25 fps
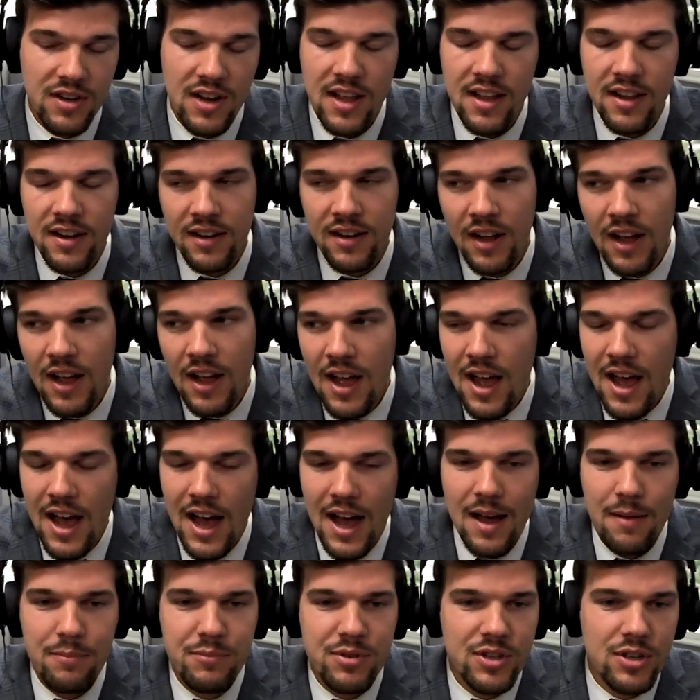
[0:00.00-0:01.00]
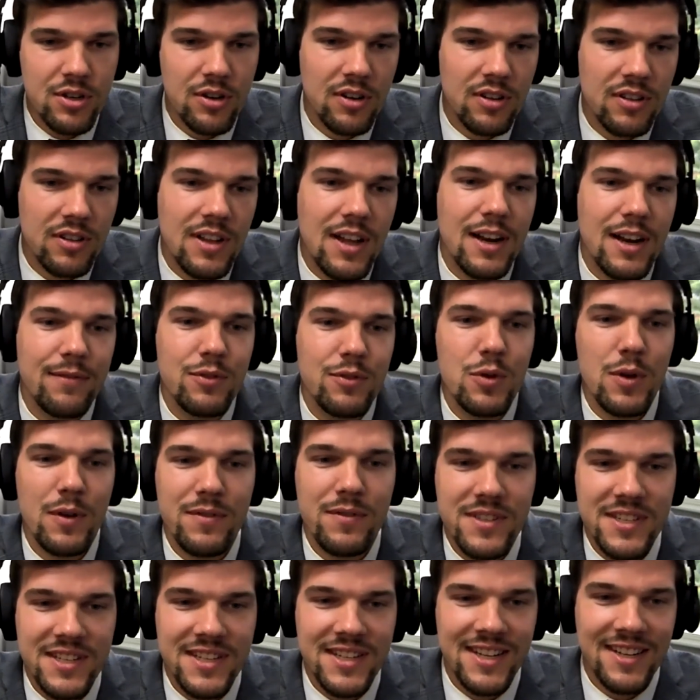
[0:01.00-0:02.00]
And I'm sure a lot of you
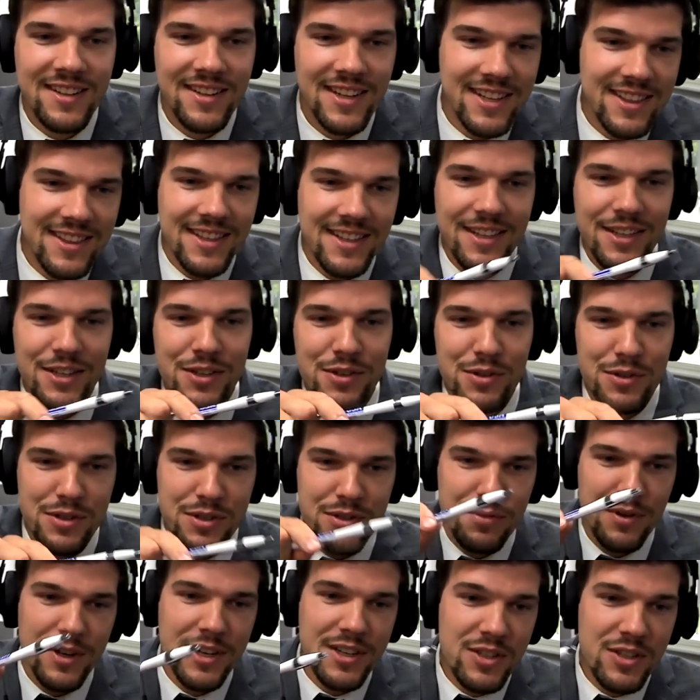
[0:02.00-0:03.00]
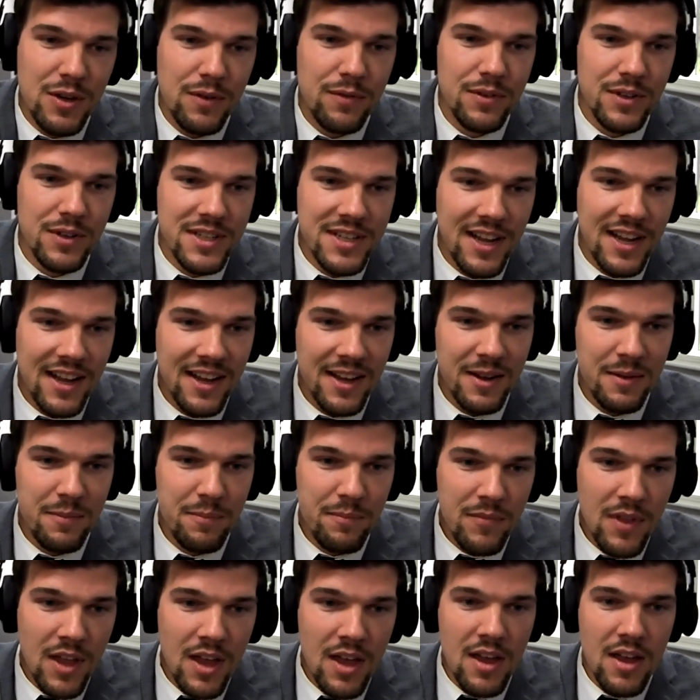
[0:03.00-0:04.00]
have seen like the interest rates over time.